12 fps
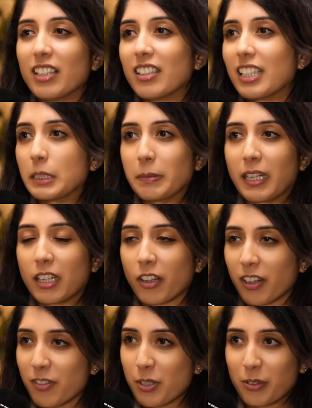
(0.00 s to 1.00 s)
There's been a lot
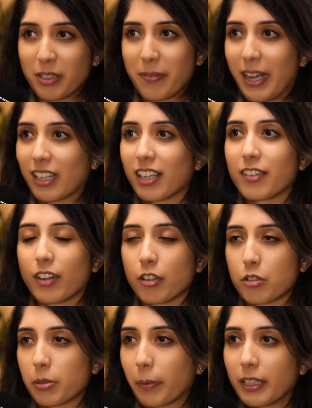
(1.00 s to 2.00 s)
of talk about kind of
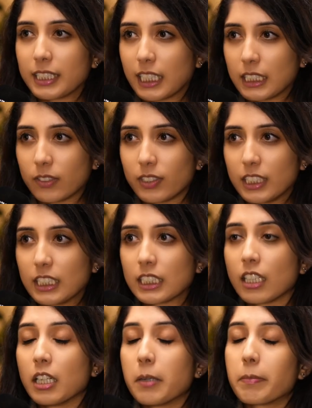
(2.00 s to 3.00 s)
ultra processed foods,
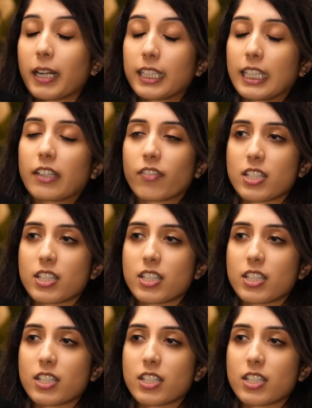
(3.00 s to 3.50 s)
but I think for